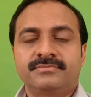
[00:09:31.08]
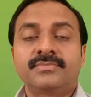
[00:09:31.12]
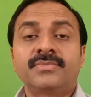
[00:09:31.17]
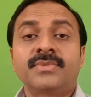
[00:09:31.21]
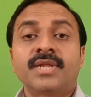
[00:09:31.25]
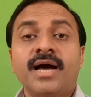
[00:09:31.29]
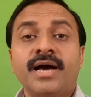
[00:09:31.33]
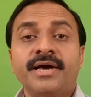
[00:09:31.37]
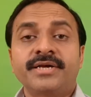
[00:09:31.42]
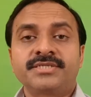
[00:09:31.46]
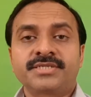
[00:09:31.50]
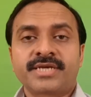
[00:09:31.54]

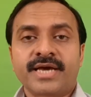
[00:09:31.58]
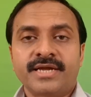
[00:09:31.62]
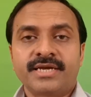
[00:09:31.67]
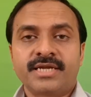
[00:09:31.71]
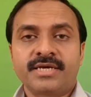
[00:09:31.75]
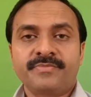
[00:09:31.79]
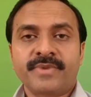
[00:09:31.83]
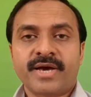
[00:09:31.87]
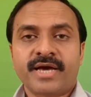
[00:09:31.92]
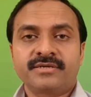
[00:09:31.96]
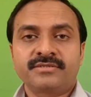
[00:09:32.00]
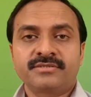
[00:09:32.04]
Ice
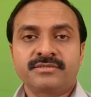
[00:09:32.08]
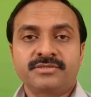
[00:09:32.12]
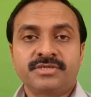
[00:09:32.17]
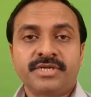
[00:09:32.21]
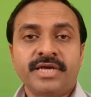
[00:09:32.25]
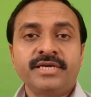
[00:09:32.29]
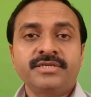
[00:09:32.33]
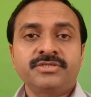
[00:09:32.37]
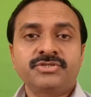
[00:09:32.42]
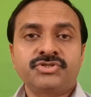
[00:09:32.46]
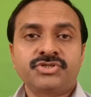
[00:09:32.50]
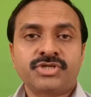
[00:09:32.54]
Candy Man
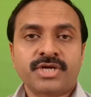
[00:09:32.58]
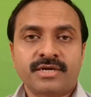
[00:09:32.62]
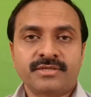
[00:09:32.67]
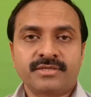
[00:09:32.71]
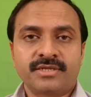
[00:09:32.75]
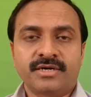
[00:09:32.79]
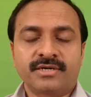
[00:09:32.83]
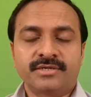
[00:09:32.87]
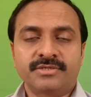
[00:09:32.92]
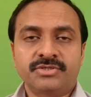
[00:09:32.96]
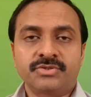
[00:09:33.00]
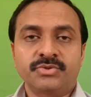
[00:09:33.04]
takes
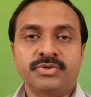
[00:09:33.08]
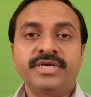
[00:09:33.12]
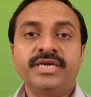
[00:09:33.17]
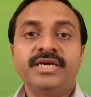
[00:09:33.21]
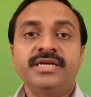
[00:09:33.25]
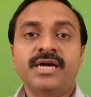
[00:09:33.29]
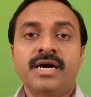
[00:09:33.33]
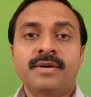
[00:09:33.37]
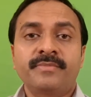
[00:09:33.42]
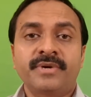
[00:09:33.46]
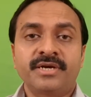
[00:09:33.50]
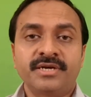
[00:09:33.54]
Shanda to
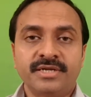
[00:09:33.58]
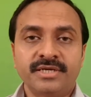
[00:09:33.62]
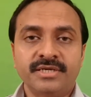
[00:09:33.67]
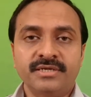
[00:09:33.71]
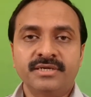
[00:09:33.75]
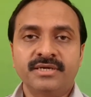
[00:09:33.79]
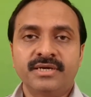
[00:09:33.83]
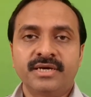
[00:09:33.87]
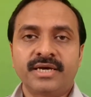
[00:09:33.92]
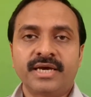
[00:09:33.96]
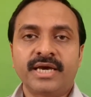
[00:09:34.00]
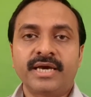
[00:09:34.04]
Hira Mandi,
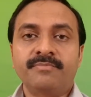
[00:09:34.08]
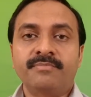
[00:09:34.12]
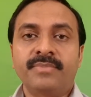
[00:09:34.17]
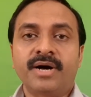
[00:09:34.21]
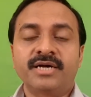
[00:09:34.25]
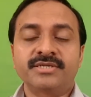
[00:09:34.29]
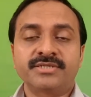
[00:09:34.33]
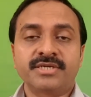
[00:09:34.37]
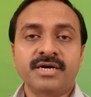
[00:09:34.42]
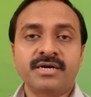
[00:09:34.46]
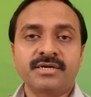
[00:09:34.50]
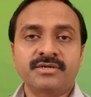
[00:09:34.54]
a
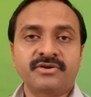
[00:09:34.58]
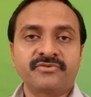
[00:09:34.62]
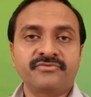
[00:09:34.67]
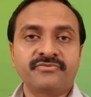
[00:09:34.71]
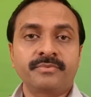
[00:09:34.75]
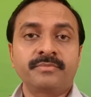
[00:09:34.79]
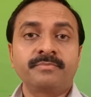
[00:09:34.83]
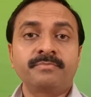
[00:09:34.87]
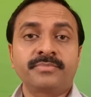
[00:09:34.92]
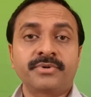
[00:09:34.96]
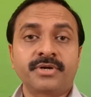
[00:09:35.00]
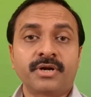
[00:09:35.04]
bazaar of
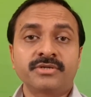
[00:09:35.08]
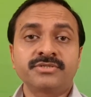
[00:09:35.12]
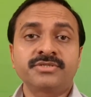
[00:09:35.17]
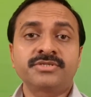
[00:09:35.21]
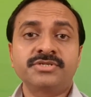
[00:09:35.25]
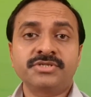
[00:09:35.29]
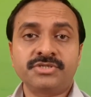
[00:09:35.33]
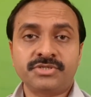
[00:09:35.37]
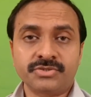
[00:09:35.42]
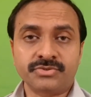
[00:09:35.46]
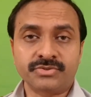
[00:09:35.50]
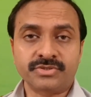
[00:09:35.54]

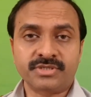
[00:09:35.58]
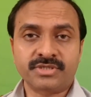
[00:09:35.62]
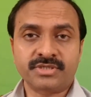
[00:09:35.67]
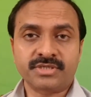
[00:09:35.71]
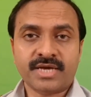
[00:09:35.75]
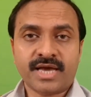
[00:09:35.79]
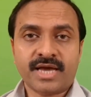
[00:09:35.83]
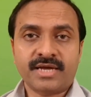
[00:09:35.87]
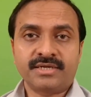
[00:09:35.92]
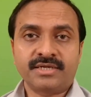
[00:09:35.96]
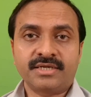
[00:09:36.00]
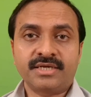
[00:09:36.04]
prostitutes,
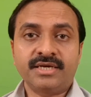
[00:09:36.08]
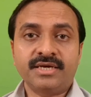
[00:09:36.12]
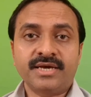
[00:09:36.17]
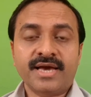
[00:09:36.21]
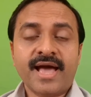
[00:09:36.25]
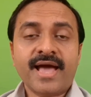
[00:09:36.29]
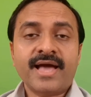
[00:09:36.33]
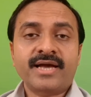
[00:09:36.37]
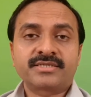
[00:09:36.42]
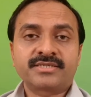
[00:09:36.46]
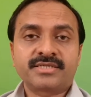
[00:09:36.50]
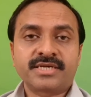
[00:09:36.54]
and he
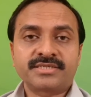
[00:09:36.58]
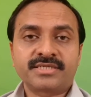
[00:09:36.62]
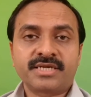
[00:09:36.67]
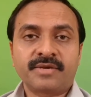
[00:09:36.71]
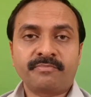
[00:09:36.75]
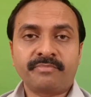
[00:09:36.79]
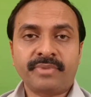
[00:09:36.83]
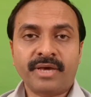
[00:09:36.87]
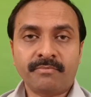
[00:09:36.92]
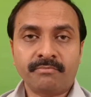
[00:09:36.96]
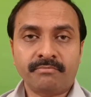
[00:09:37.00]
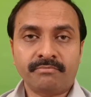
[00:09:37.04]
acts as a
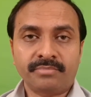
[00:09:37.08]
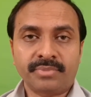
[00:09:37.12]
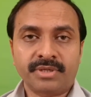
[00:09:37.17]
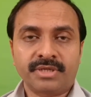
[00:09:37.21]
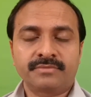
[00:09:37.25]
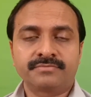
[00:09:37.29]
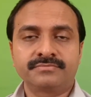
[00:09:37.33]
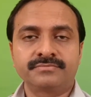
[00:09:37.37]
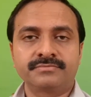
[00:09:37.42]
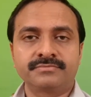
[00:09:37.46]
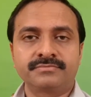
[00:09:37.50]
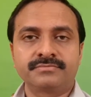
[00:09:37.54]
pimp.
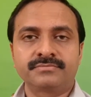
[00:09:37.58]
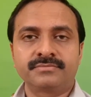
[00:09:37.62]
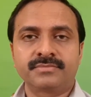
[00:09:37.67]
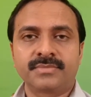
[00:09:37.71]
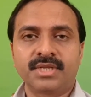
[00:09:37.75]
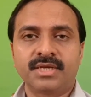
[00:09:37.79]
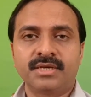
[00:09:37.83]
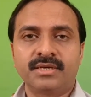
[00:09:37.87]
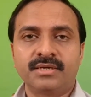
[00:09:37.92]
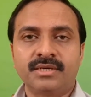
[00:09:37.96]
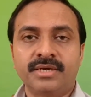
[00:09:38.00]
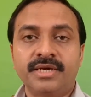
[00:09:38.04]

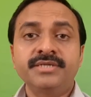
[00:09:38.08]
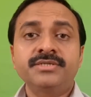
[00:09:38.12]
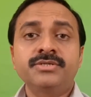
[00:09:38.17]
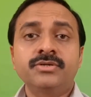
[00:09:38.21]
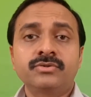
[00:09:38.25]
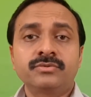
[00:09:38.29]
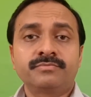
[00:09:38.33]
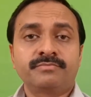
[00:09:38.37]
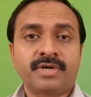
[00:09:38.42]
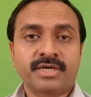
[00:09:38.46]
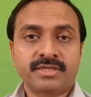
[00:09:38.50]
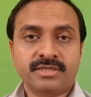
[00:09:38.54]
His
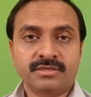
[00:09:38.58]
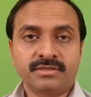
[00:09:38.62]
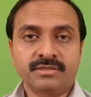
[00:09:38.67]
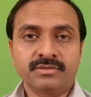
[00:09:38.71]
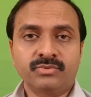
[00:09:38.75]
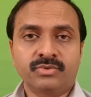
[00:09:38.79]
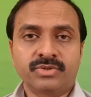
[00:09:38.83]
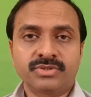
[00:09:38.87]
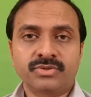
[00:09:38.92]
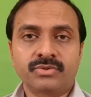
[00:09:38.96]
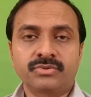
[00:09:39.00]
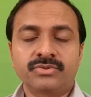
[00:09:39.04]
own mother
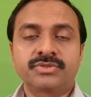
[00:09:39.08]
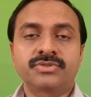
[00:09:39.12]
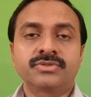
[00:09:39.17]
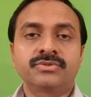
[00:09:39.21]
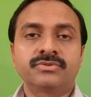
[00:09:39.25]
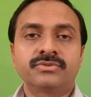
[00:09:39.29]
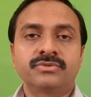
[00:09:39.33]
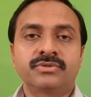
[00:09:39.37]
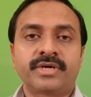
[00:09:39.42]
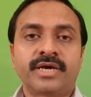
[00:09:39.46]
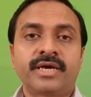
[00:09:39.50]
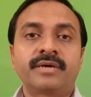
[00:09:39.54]
was
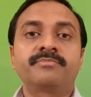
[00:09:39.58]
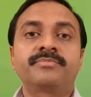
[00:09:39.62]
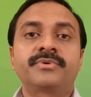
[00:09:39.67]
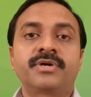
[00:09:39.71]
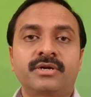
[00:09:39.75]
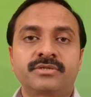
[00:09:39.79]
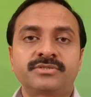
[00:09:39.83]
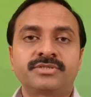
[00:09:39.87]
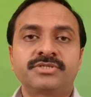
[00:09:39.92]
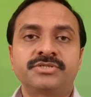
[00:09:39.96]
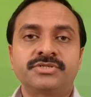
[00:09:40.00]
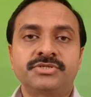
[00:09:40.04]
also a
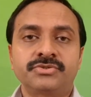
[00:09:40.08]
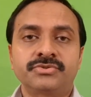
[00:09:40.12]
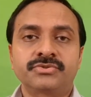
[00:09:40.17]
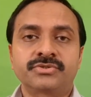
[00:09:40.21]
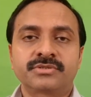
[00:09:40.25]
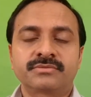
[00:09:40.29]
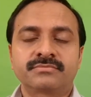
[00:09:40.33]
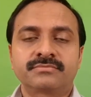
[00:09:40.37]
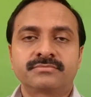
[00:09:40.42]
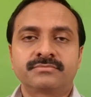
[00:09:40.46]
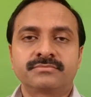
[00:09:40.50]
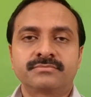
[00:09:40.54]

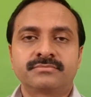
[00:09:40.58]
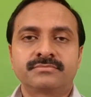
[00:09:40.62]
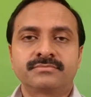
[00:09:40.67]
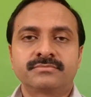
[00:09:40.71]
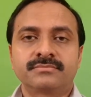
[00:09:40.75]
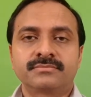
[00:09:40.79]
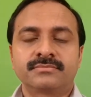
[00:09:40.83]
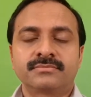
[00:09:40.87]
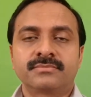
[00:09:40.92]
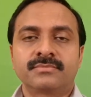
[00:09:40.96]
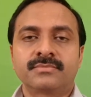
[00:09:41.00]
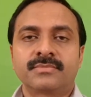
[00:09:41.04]
prostitute.
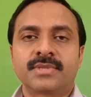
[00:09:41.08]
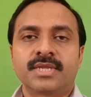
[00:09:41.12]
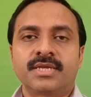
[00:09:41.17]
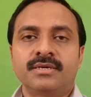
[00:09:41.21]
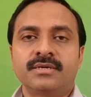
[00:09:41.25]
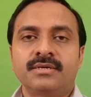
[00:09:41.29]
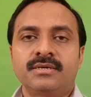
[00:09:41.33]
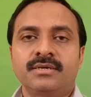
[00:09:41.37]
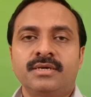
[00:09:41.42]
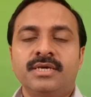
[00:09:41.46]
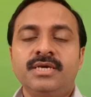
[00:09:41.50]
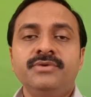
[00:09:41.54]

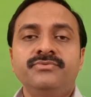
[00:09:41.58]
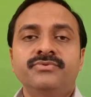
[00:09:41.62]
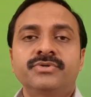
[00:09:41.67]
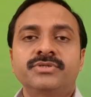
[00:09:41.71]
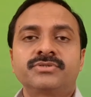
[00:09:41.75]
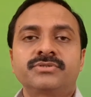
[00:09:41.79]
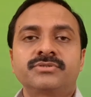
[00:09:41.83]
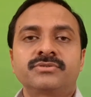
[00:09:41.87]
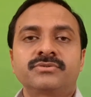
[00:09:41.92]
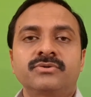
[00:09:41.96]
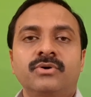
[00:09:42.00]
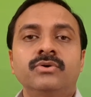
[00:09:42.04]
He
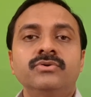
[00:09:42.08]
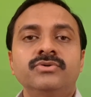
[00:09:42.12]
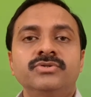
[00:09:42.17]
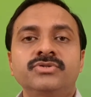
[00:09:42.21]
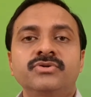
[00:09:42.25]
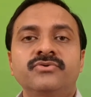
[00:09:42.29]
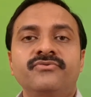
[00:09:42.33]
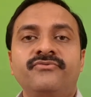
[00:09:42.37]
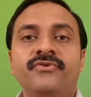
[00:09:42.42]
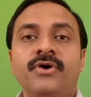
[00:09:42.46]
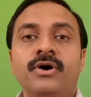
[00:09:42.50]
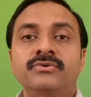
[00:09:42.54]
was
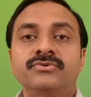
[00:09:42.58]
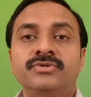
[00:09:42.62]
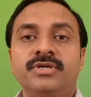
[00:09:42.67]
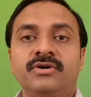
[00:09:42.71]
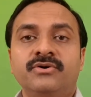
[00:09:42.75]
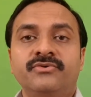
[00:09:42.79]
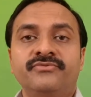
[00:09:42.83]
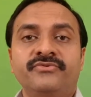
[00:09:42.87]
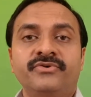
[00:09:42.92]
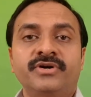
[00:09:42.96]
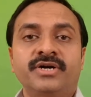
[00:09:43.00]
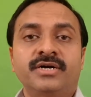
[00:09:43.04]
also found
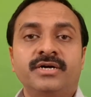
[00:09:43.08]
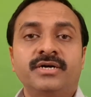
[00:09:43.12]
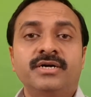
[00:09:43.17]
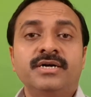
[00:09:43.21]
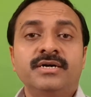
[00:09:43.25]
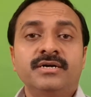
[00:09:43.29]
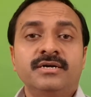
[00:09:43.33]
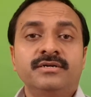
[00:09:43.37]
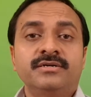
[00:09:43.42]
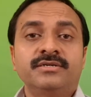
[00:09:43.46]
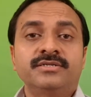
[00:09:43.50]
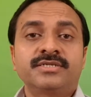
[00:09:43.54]
of
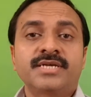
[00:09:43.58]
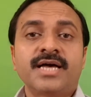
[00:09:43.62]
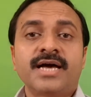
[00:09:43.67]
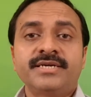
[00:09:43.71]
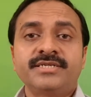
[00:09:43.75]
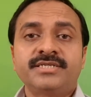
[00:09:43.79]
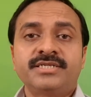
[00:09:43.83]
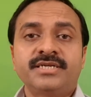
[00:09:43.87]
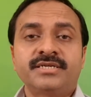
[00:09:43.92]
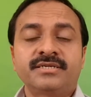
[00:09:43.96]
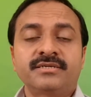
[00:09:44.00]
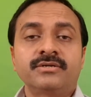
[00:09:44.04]

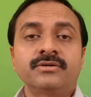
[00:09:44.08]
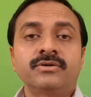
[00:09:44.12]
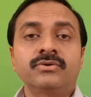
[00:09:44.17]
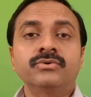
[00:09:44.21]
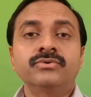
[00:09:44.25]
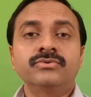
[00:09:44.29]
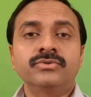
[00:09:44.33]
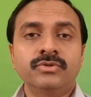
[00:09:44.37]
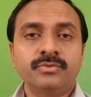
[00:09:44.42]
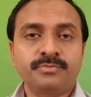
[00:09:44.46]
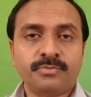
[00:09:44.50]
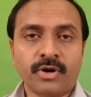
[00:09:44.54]
reciting
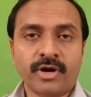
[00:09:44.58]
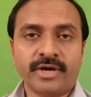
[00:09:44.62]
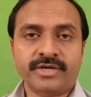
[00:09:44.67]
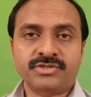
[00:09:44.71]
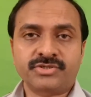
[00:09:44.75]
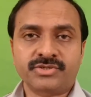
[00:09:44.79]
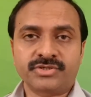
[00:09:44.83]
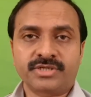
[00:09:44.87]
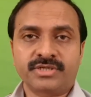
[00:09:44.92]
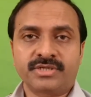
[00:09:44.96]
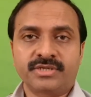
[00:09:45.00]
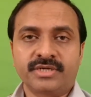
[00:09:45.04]
Urdu
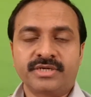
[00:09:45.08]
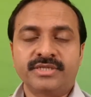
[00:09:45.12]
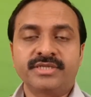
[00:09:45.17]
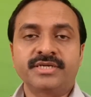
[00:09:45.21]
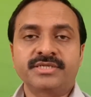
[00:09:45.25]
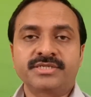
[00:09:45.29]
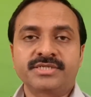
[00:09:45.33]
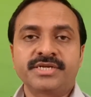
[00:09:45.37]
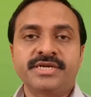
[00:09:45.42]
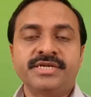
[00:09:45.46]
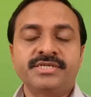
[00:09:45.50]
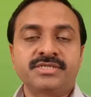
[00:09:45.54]
poetry in the
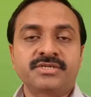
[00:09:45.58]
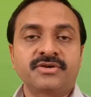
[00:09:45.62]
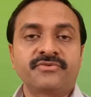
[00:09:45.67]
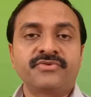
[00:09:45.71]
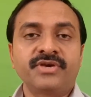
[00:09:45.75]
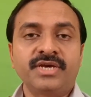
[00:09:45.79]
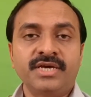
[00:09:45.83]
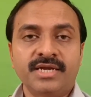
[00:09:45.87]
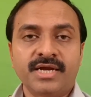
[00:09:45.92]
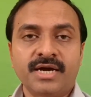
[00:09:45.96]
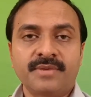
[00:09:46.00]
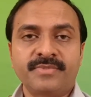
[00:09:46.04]
streets of
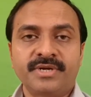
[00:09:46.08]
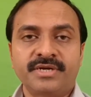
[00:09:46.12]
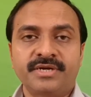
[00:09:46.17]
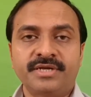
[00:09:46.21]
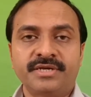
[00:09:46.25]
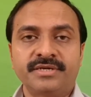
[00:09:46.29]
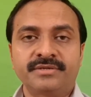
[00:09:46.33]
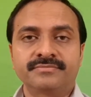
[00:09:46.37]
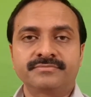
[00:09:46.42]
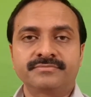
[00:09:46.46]
Hira Mandi.